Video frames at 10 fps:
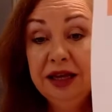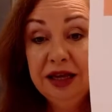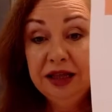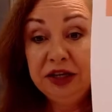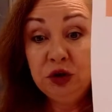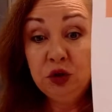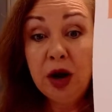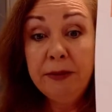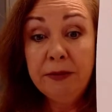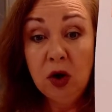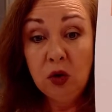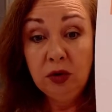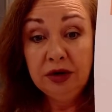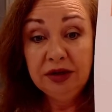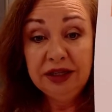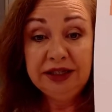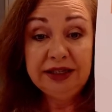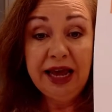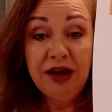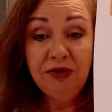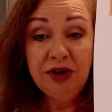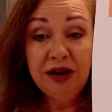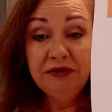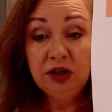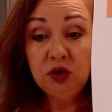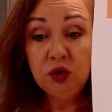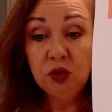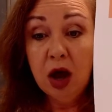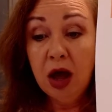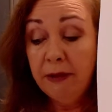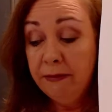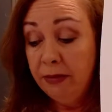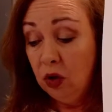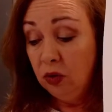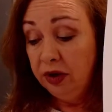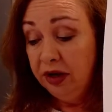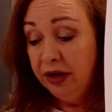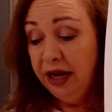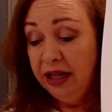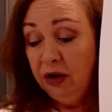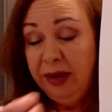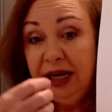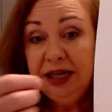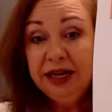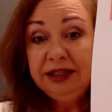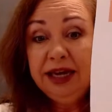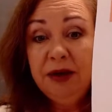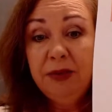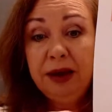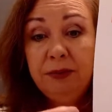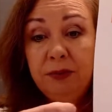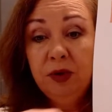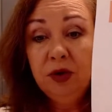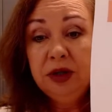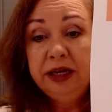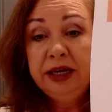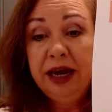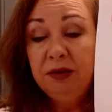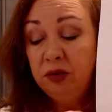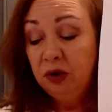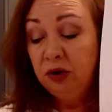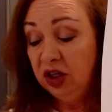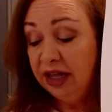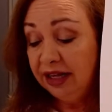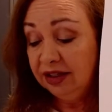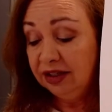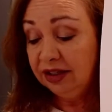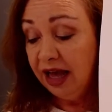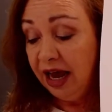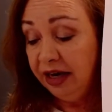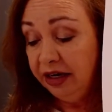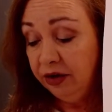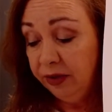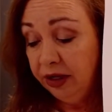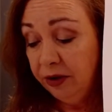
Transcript: the trombone the sound of the trombone. And they're making that sound by pulling and pushing that slide. Here we go.